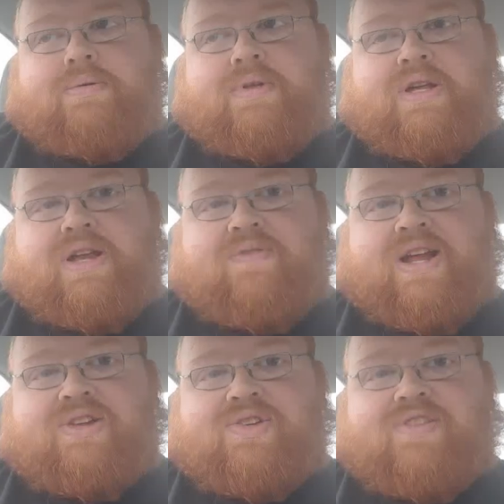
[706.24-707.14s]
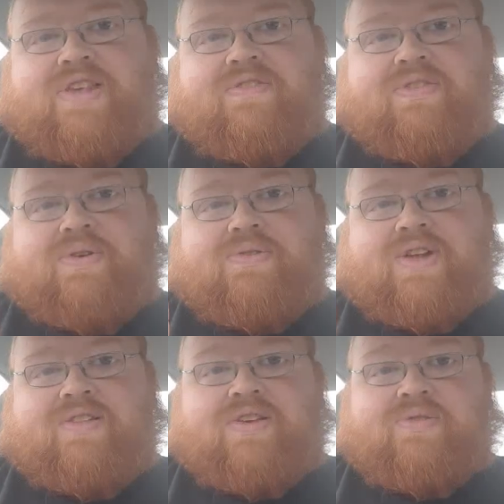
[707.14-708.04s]
advantage on saving throws
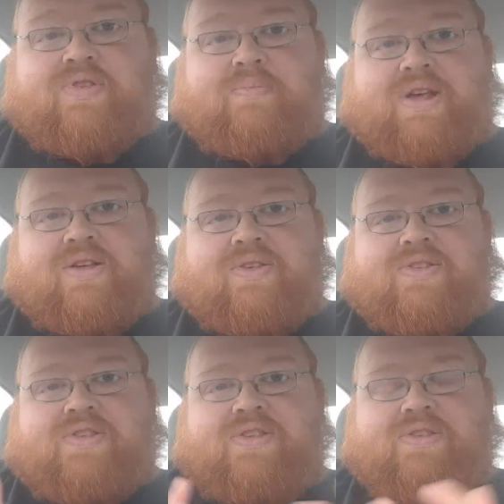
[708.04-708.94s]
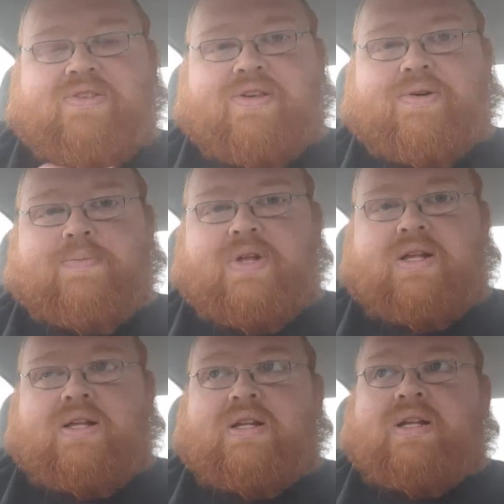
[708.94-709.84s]
against other spells. So
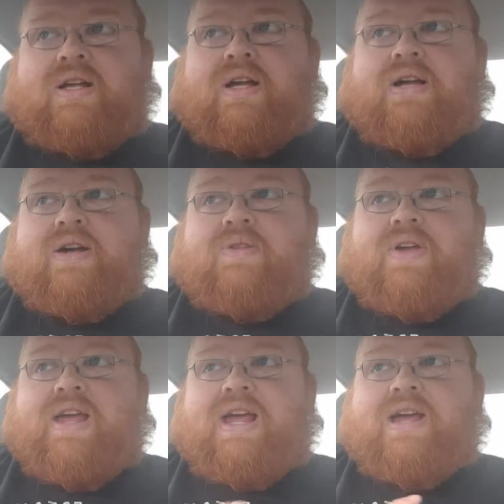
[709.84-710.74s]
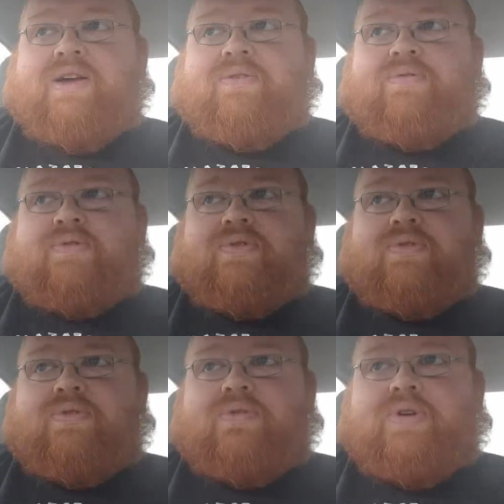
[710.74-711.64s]
they have
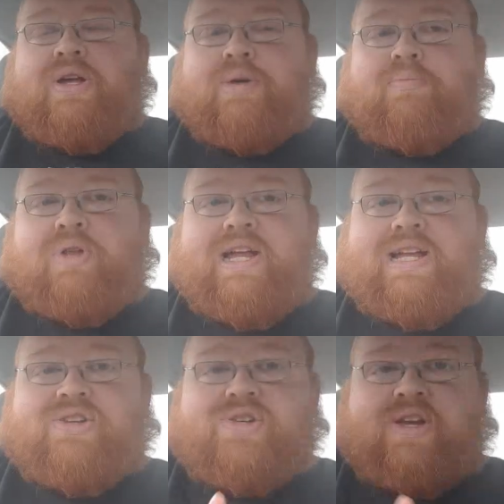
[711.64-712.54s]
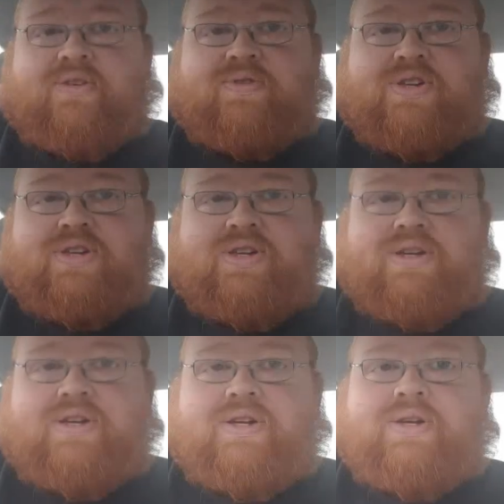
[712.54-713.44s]
plane shift,
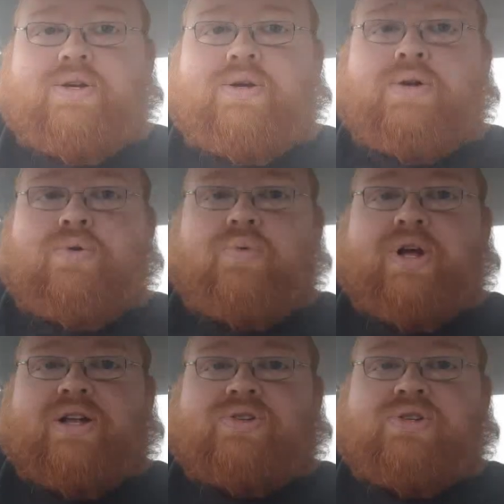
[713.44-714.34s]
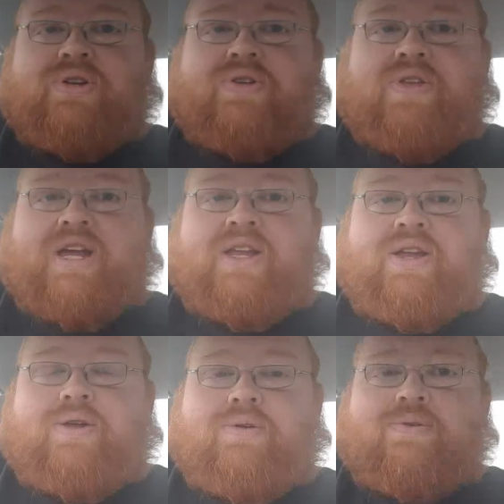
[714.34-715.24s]
which they can
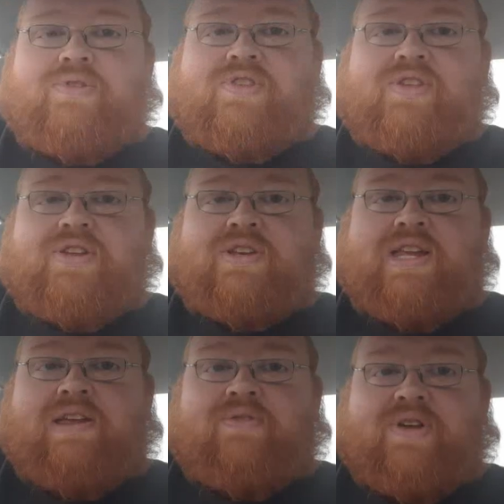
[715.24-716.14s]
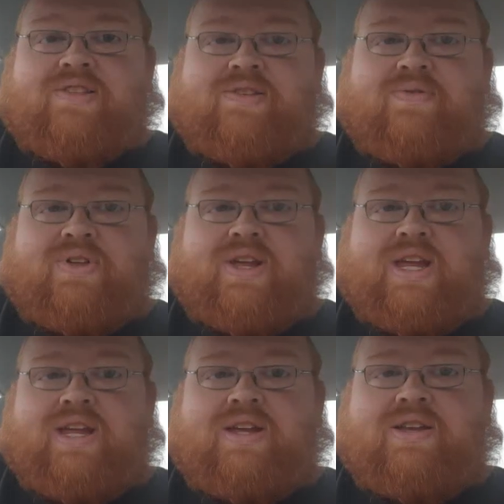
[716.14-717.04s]
use
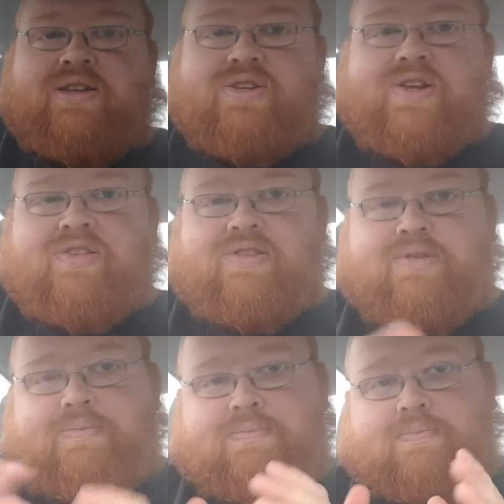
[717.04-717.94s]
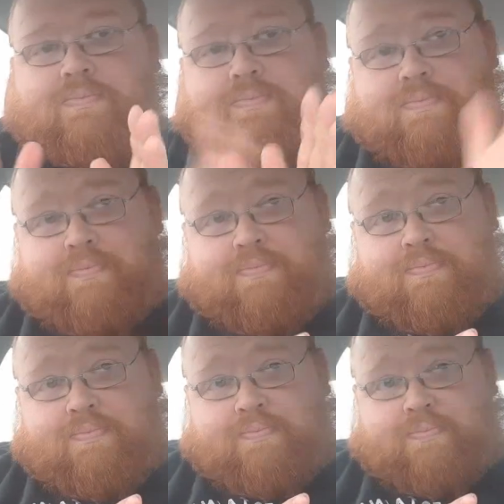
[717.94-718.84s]
defensively to just
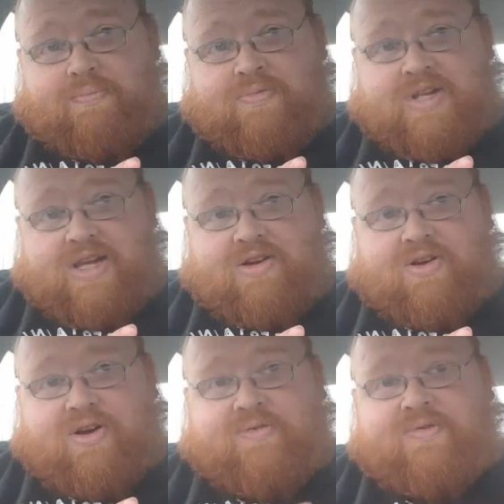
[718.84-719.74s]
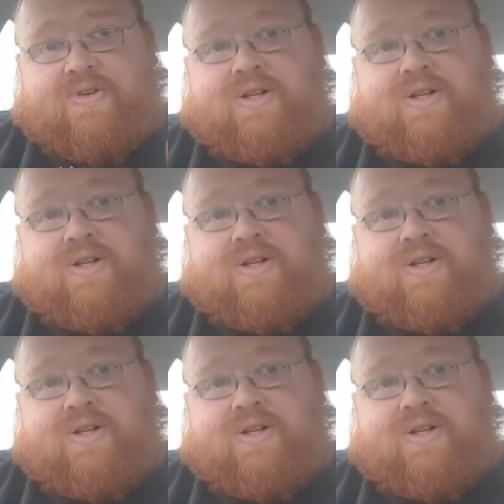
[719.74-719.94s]
take off,